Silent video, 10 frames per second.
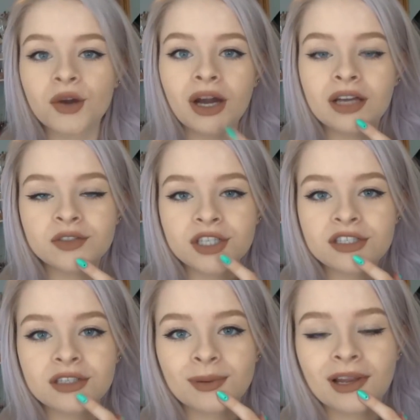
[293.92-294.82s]
I have
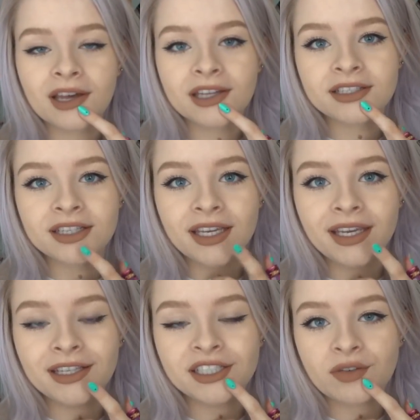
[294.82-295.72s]
just applied
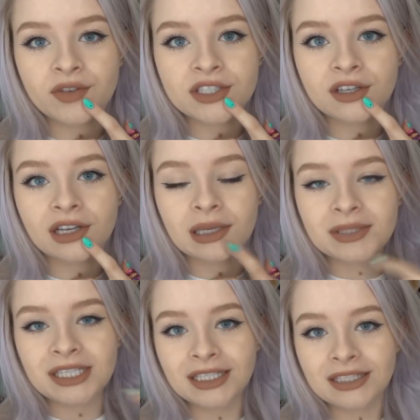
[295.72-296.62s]
the JEFFREE Star
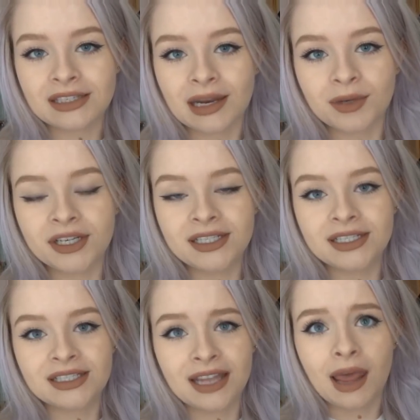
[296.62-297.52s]
lipstick in
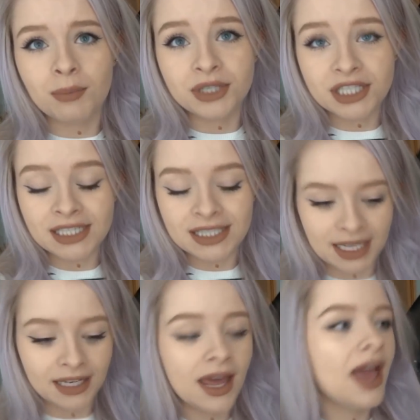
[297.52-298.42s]
Celebrity
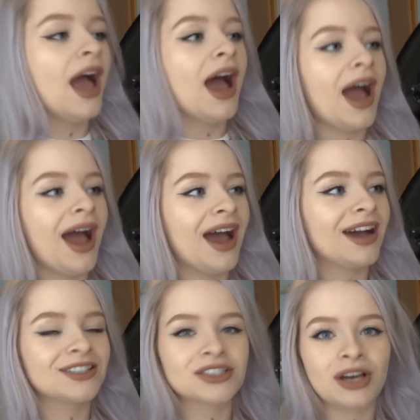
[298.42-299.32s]
Skin,
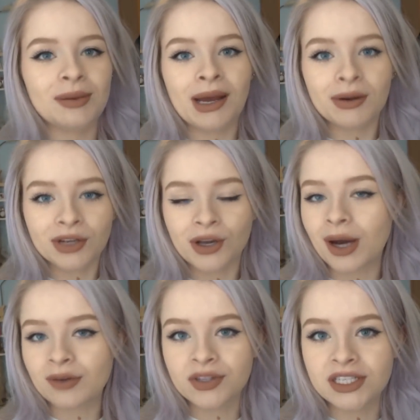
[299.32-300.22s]
and I'm now gonna go
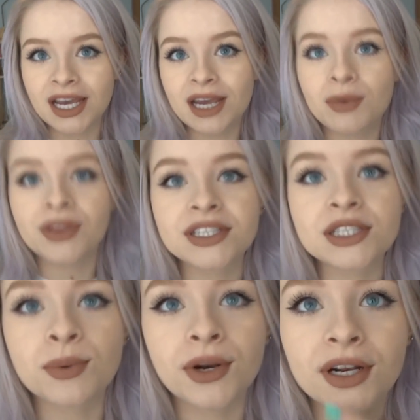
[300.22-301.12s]
out for the day, but
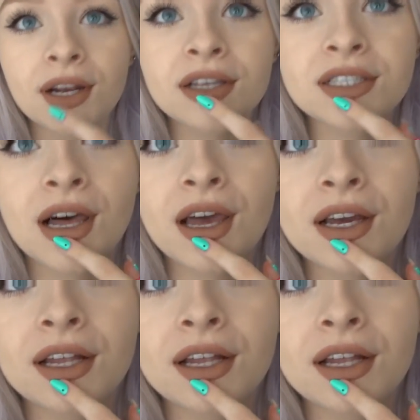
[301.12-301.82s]
this is what it looks like